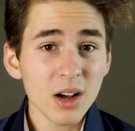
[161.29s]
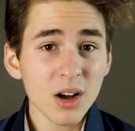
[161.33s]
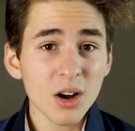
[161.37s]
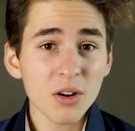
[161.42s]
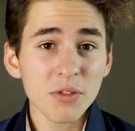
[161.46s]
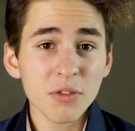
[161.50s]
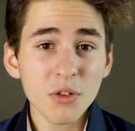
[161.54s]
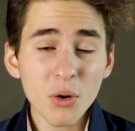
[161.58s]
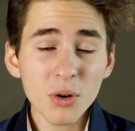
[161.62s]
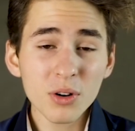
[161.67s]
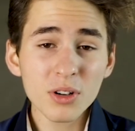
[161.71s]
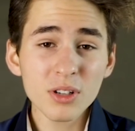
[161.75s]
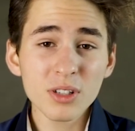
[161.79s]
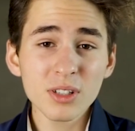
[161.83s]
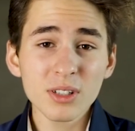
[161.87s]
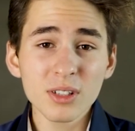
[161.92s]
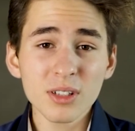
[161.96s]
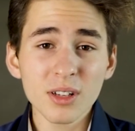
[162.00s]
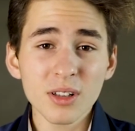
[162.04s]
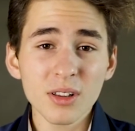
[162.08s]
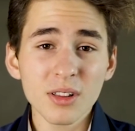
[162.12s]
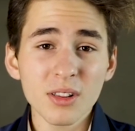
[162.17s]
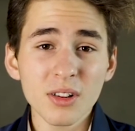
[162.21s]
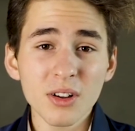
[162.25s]
Of
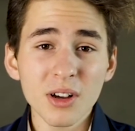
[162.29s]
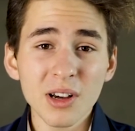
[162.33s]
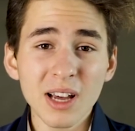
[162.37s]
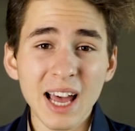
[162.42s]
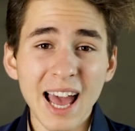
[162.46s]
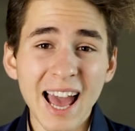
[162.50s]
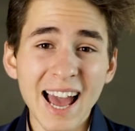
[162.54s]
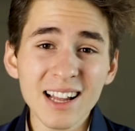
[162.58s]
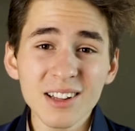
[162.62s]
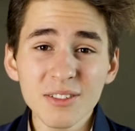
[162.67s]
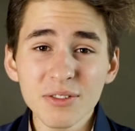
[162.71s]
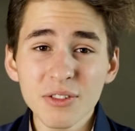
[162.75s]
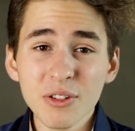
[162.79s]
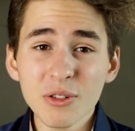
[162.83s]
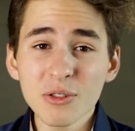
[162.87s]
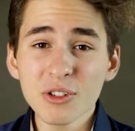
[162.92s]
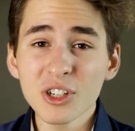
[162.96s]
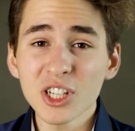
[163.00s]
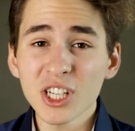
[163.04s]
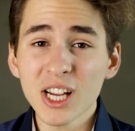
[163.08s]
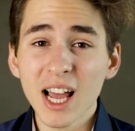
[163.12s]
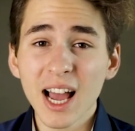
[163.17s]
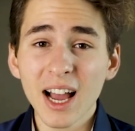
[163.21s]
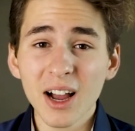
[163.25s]
course, the
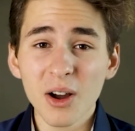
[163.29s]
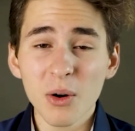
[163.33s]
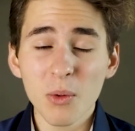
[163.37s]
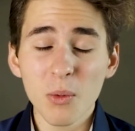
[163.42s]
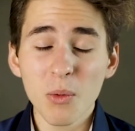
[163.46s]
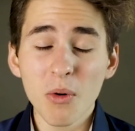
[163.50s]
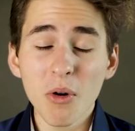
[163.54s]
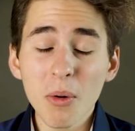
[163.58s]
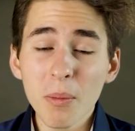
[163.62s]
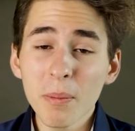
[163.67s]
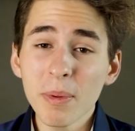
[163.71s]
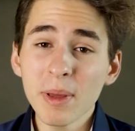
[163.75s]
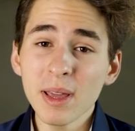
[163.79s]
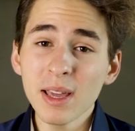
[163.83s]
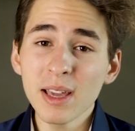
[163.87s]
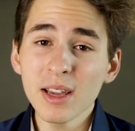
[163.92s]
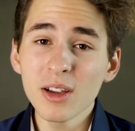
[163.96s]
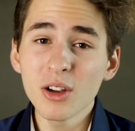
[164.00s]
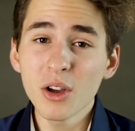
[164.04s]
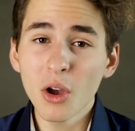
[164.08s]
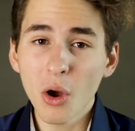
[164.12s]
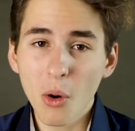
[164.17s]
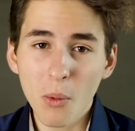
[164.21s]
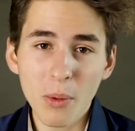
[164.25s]
headphone jack will be
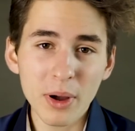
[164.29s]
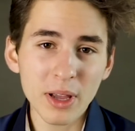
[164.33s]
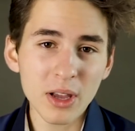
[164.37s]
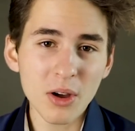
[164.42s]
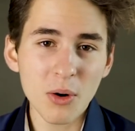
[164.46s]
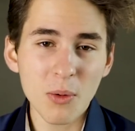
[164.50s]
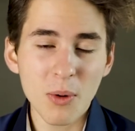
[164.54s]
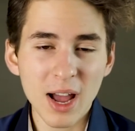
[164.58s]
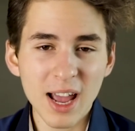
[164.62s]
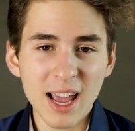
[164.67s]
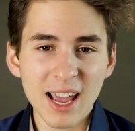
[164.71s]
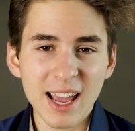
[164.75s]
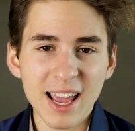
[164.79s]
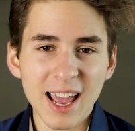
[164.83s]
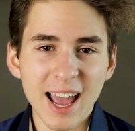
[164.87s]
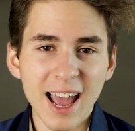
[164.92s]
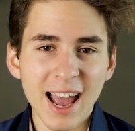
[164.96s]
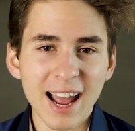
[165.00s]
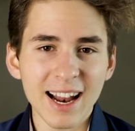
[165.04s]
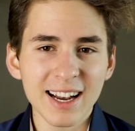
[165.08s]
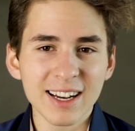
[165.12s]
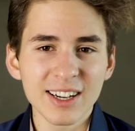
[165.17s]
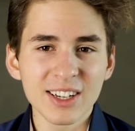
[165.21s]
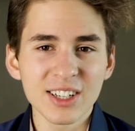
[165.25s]
going away
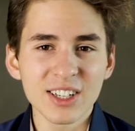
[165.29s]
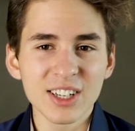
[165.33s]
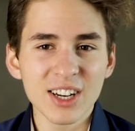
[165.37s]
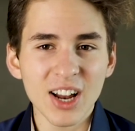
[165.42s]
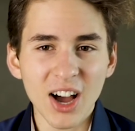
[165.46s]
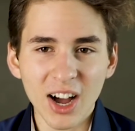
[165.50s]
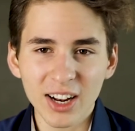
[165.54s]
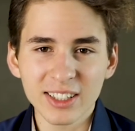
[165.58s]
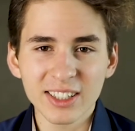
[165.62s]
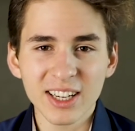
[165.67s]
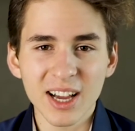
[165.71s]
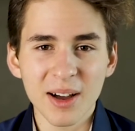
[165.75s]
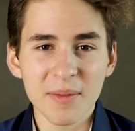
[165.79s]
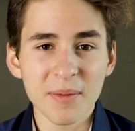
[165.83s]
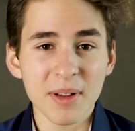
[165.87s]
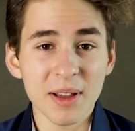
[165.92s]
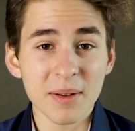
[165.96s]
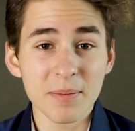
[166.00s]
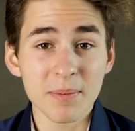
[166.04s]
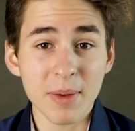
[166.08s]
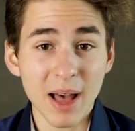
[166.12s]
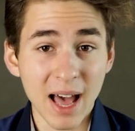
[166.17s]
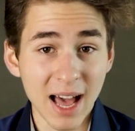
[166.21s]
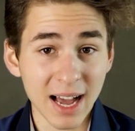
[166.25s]
and not
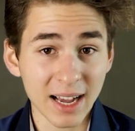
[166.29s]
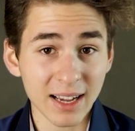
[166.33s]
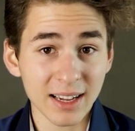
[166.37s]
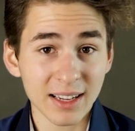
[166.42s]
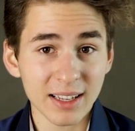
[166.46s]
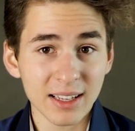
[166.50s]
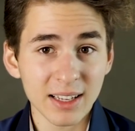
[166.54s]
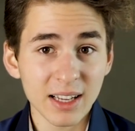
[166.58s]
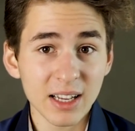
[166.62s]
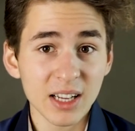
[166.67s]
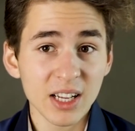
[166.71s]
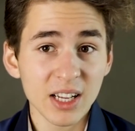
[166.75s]
coming back.